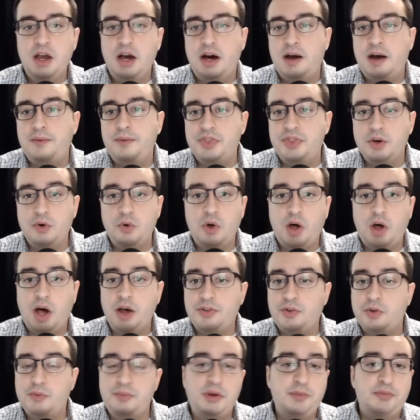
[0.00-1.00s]
There will
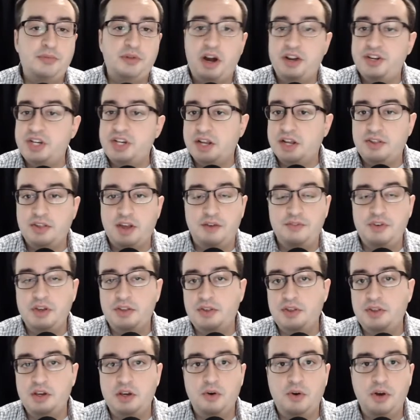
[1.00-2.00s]
also be projects
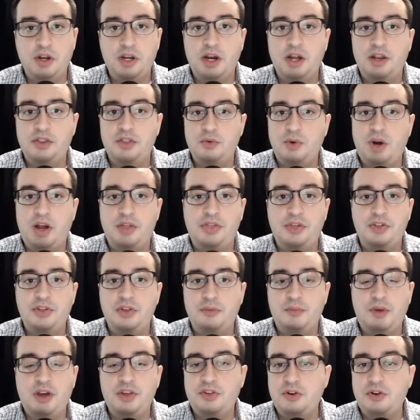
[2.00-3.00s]
obviously going on throughout the
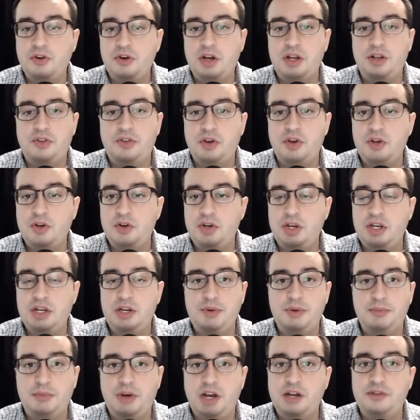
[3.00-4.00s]
semester, and so you need to
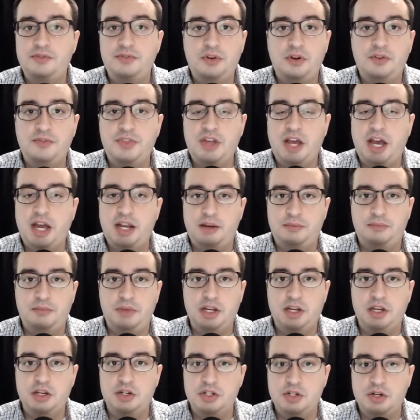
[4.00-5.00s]
be mindful of that and
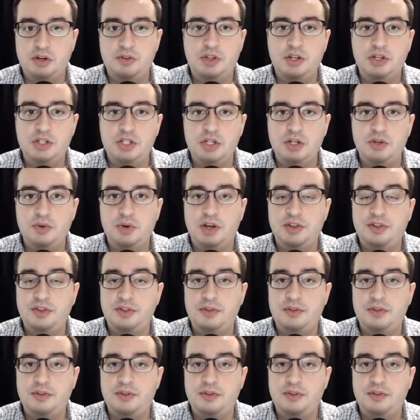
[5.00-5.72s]
making sure that you